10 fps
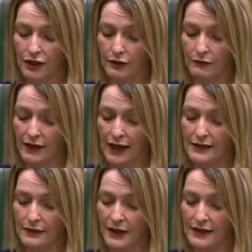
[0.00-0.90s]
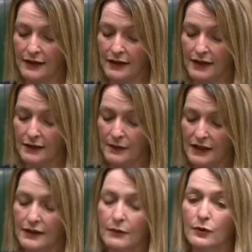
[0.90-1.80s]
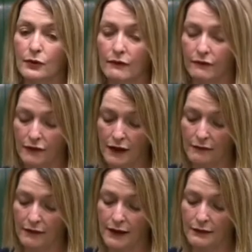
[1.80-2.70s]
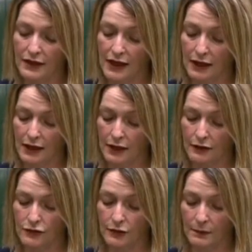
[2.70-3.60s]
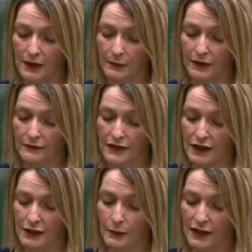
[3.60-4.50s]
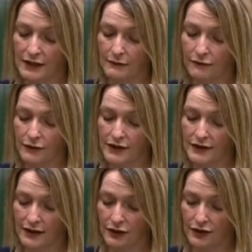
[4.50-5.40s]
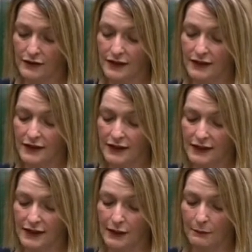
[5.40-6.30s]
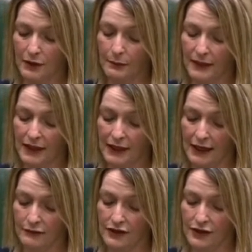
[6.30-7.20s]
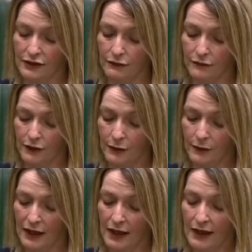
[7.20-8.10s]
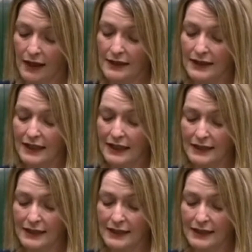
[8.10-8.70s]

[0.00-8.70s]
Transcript: Curie estimates that this means that more than 5,900 people have died waiting for a decision since the DWP announced its review. That's nearly